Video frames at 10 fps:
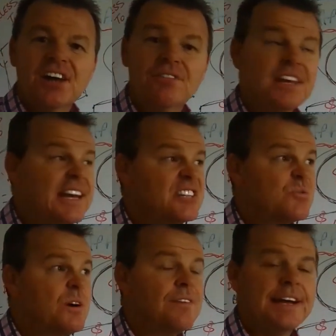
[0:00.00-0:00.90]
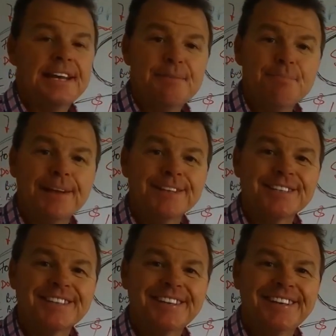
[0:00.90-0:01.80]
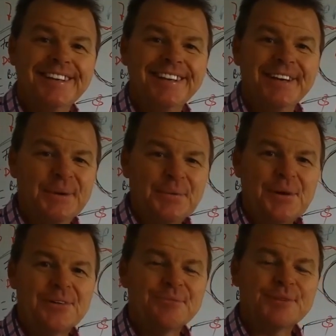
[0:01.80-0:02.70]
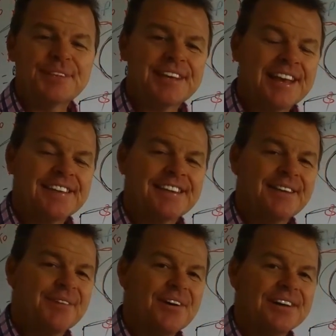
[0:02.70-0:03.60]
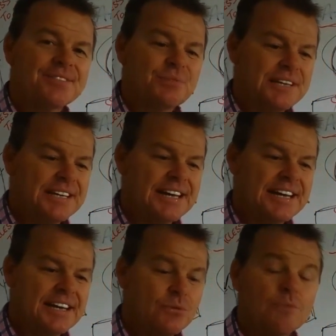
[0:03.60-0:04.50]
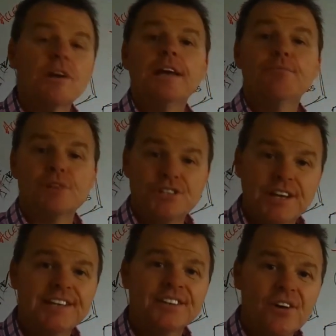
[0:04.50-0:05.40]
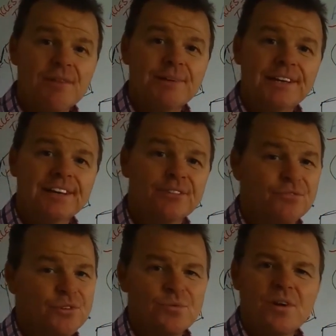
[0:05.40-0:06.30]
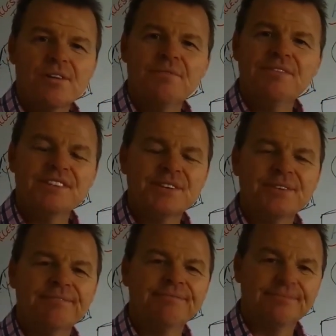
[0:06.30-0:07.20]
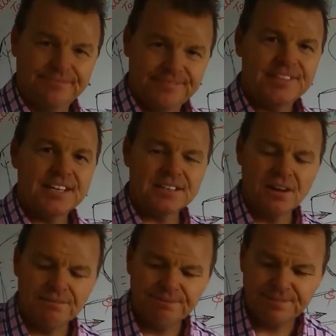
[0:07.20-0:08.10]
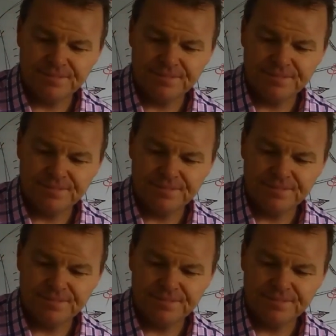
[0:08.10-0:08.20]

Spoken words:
over the next 12-18 months. Welcome to the team, guys. We really appreciate your time and look forward to working with you soon. Thanks a lot.